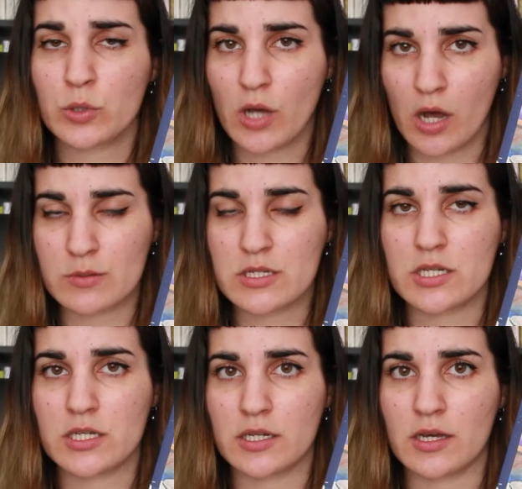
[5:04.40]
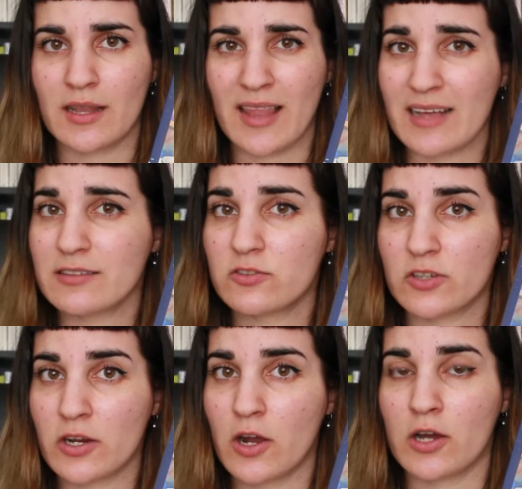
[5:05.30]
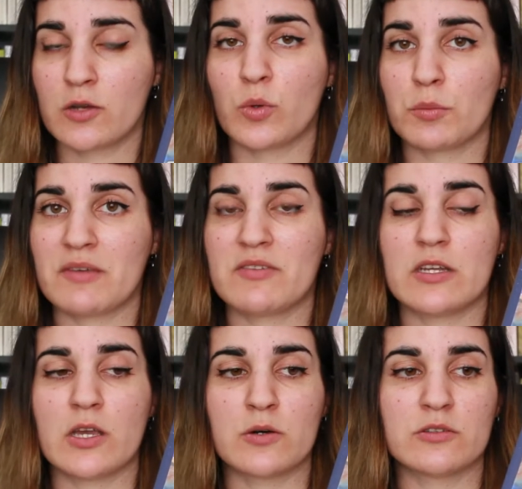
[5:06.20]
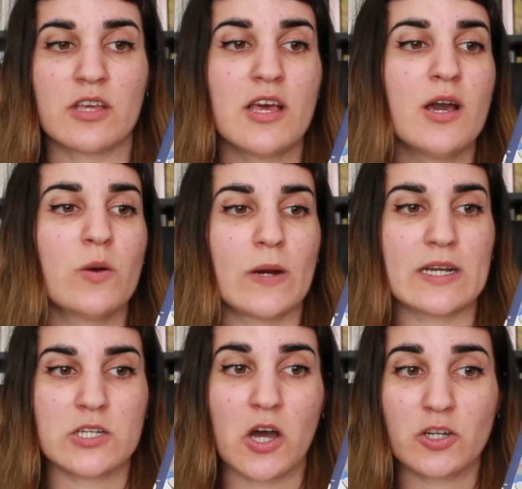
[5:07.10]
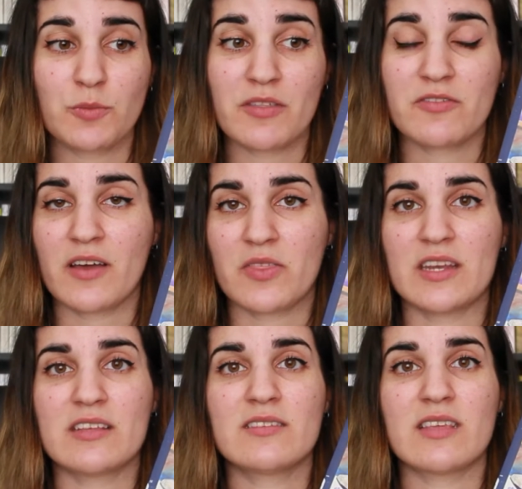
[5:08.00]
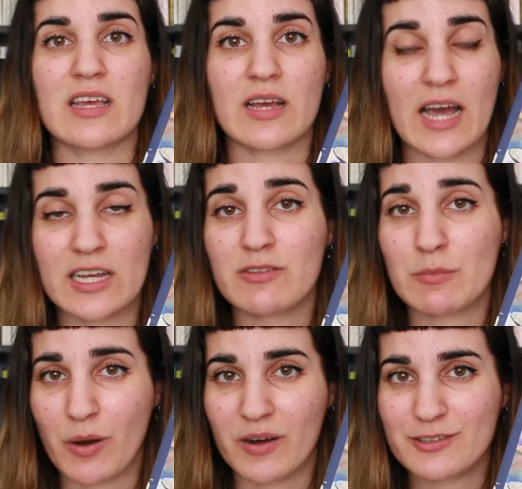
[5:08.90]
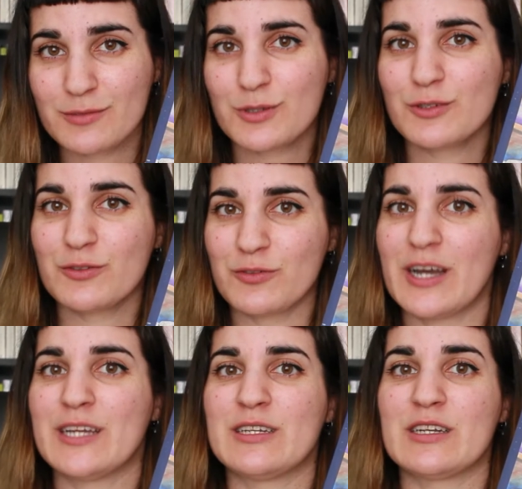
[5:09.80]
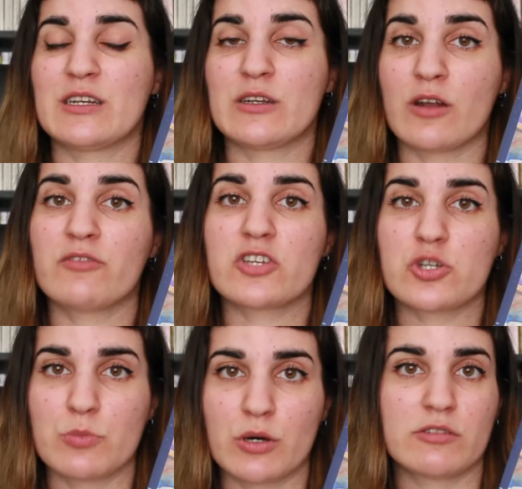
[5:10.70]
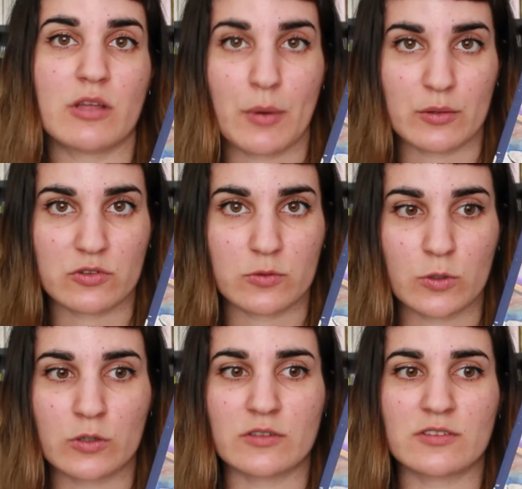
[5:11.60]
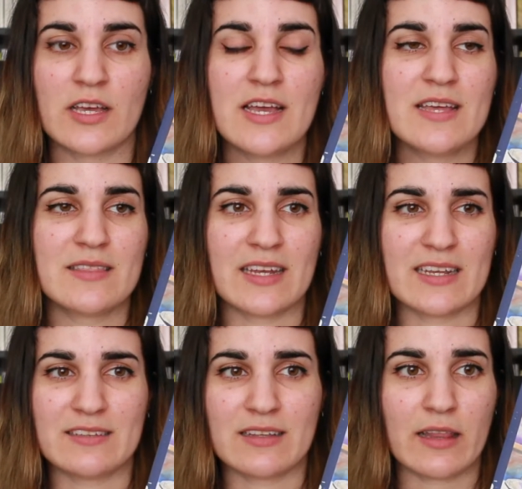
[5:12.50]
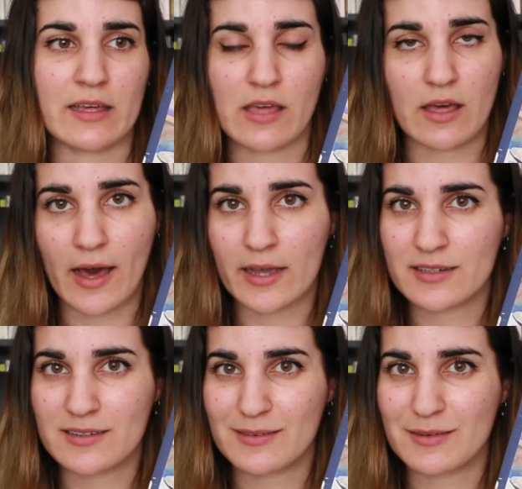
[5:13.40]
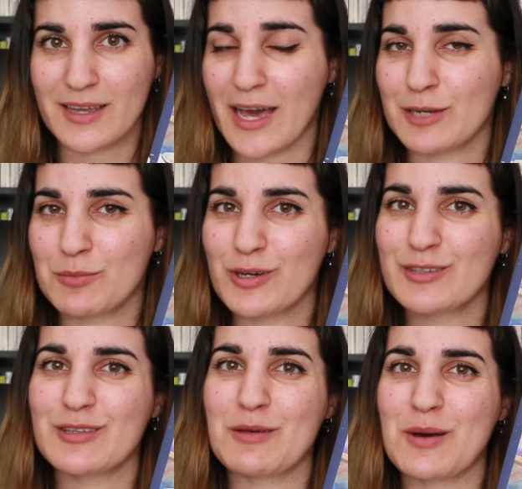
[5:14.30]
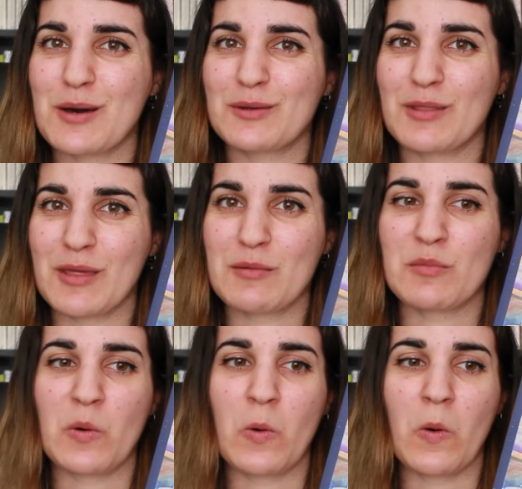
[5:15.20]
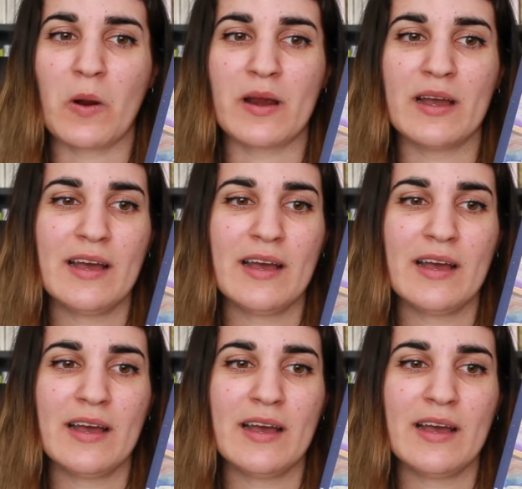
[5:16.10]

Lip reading: who commented last year on one of my videos where I talked about the fact that it's kind of impossible to find non-fiction books about squirrels that isn't like guidebooks about them or